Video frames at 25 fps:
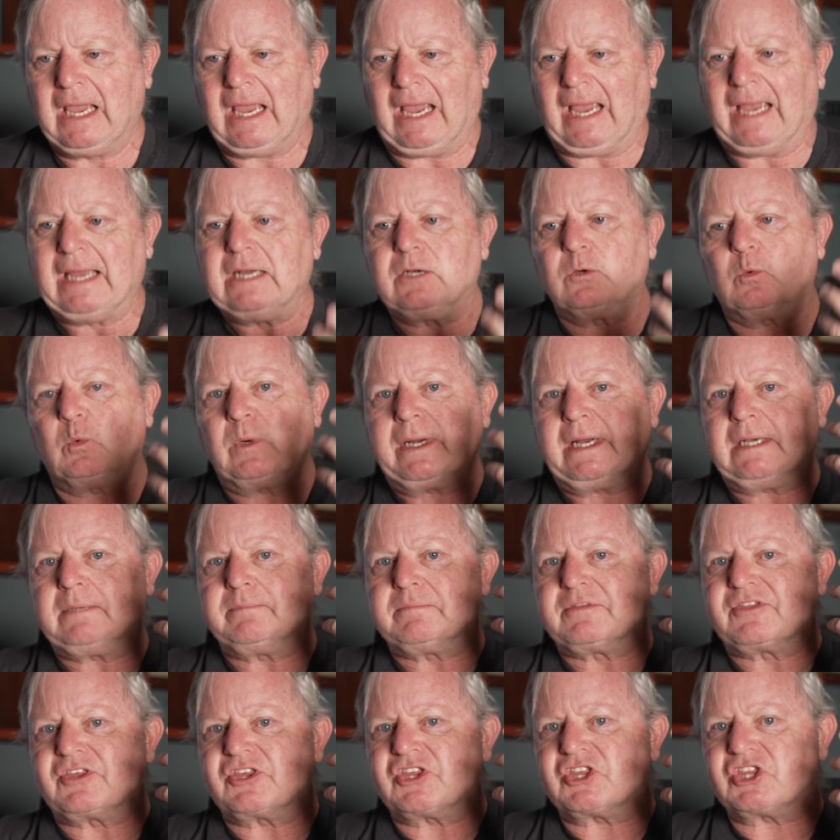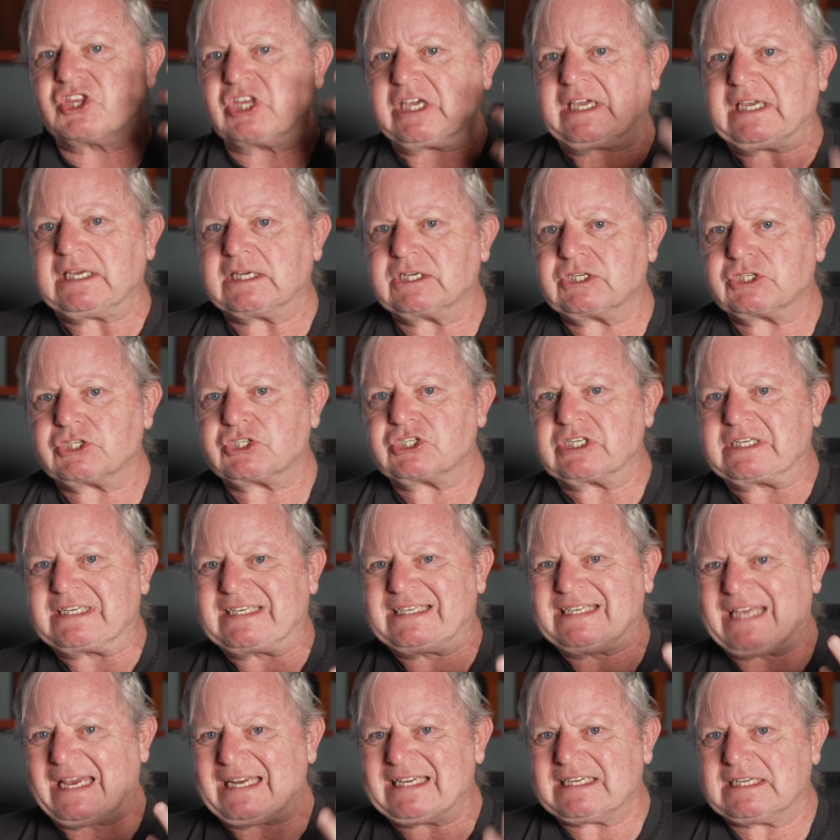And when things
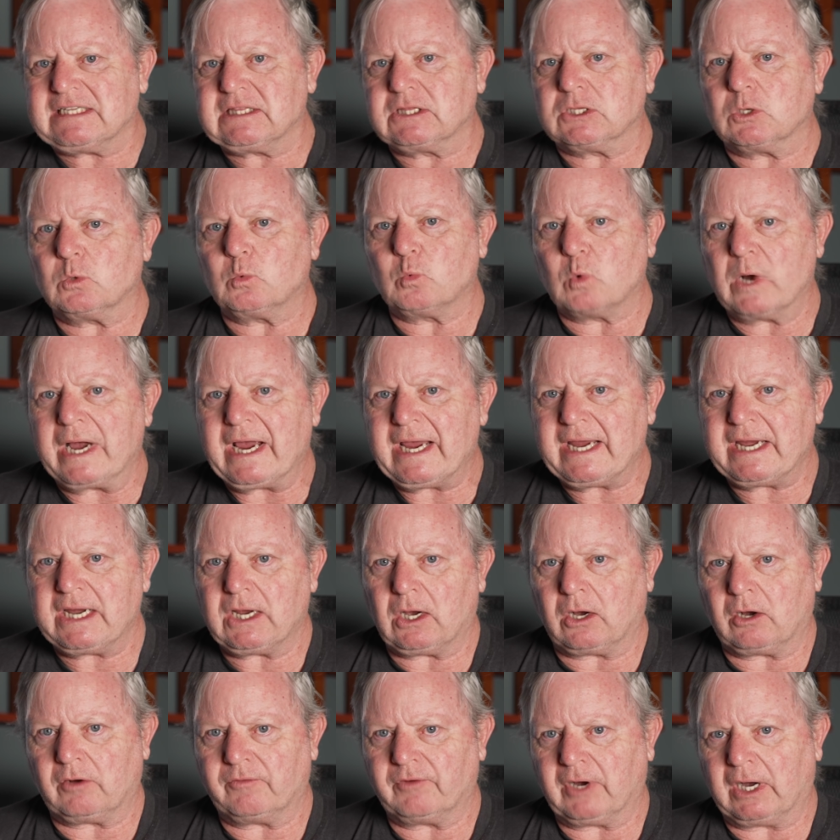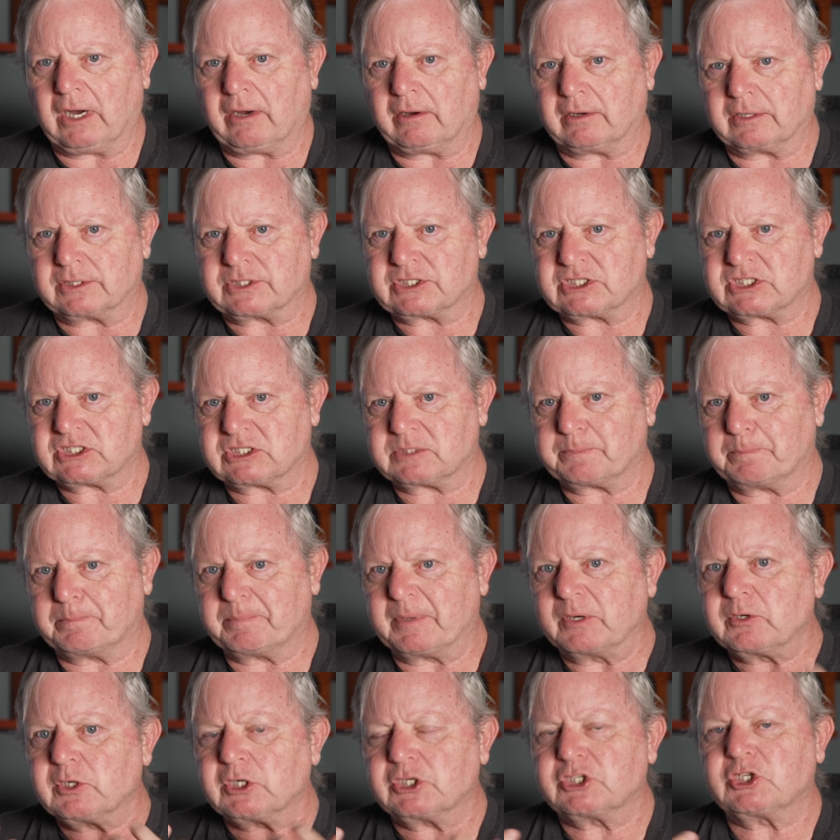get in the way of our
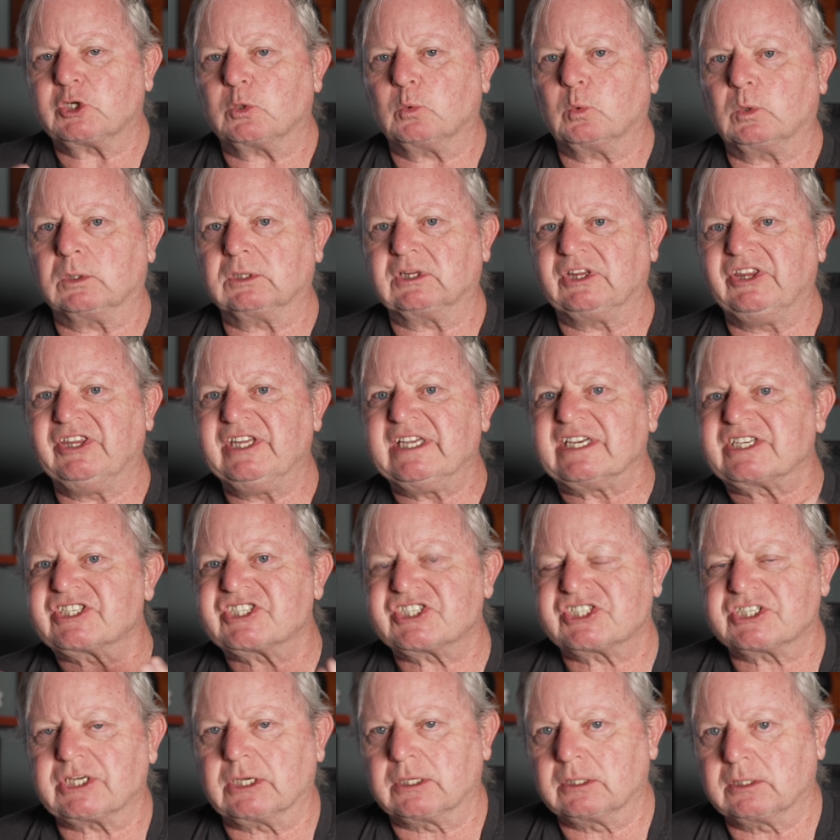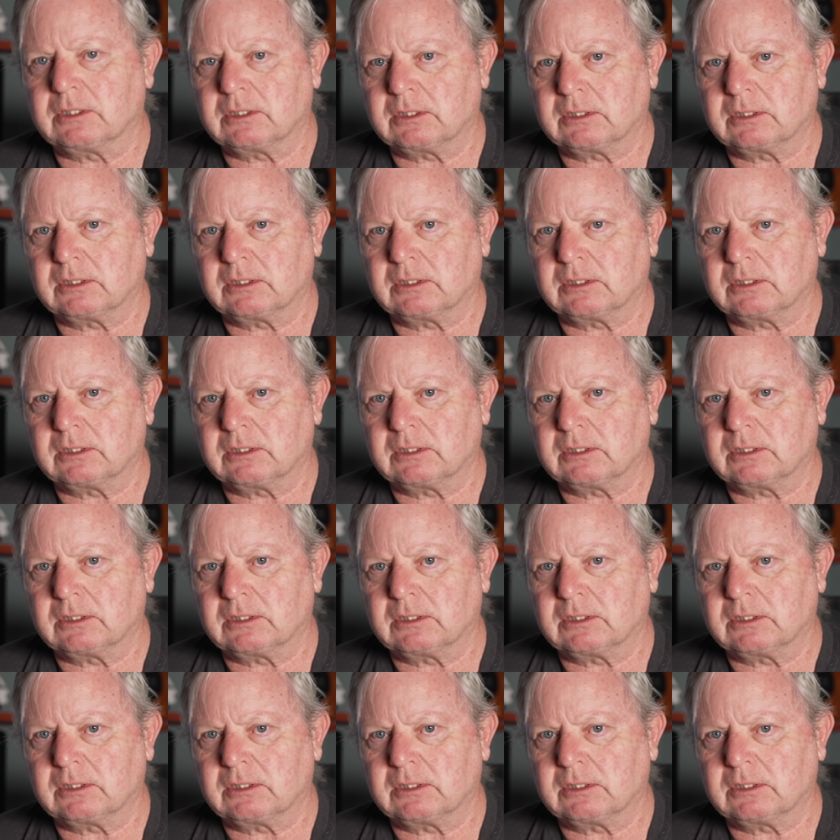spiritualness,